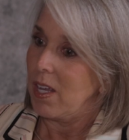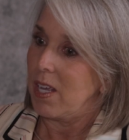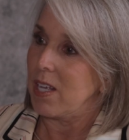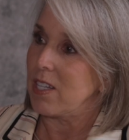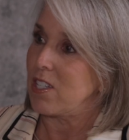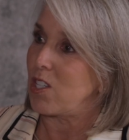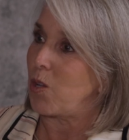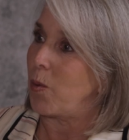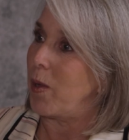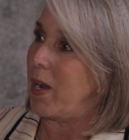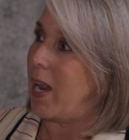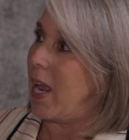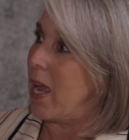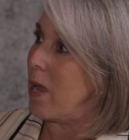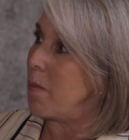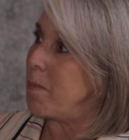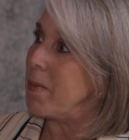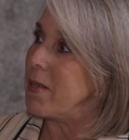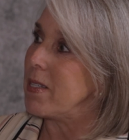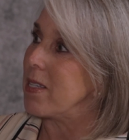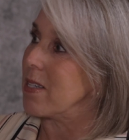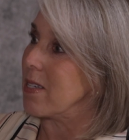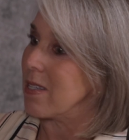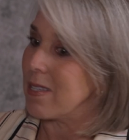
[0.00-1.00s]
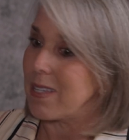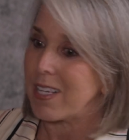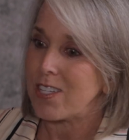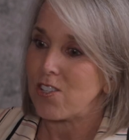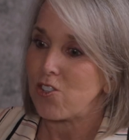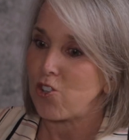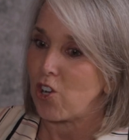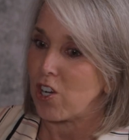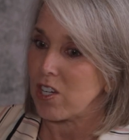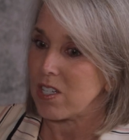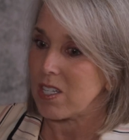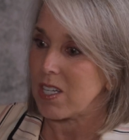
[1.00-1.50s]
And so what happens is they
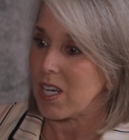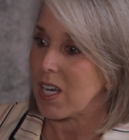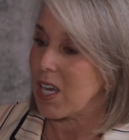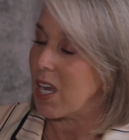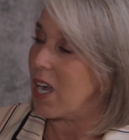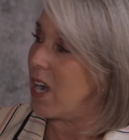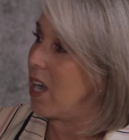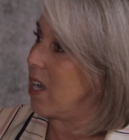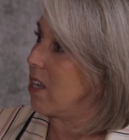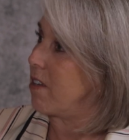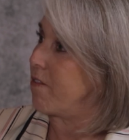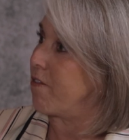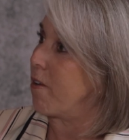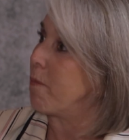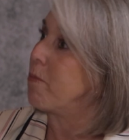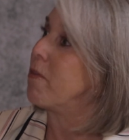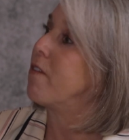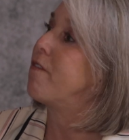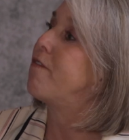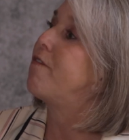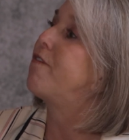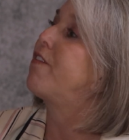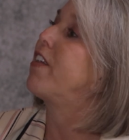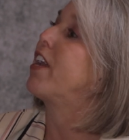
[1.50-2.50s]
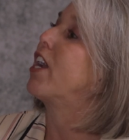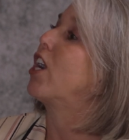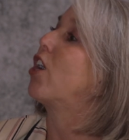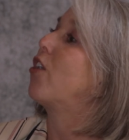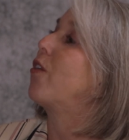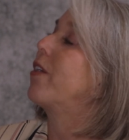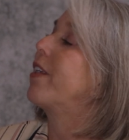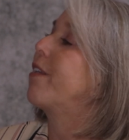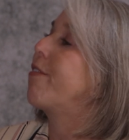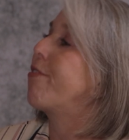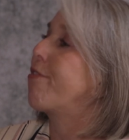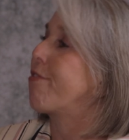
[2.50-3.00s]
start to cut from the
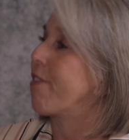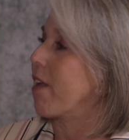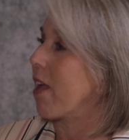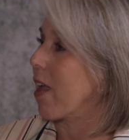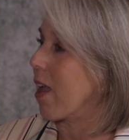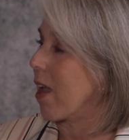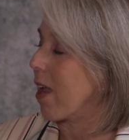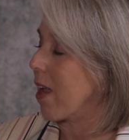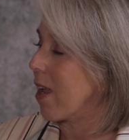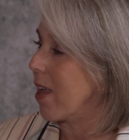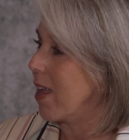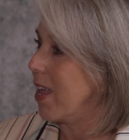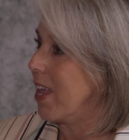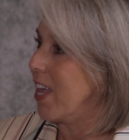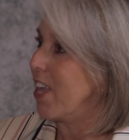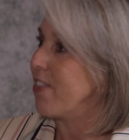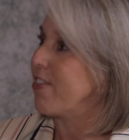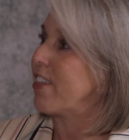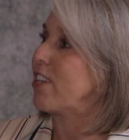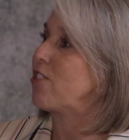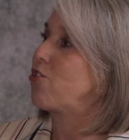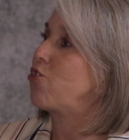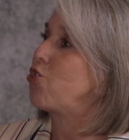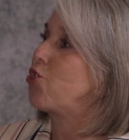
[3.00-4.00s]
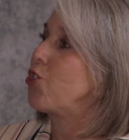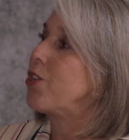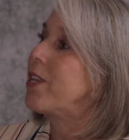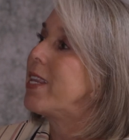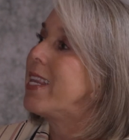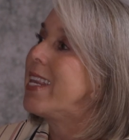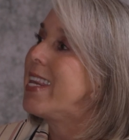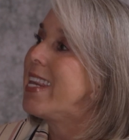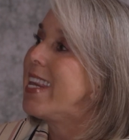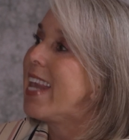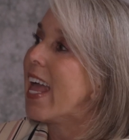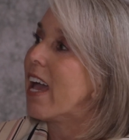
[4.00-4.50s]
very thing that
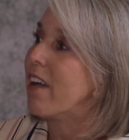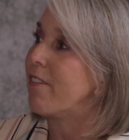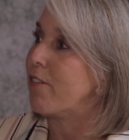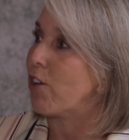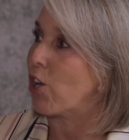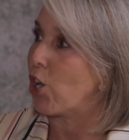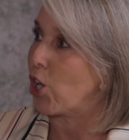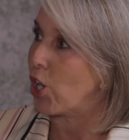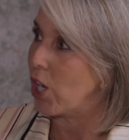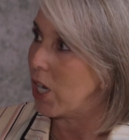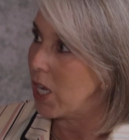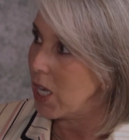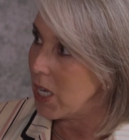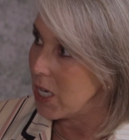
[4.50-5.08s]
should never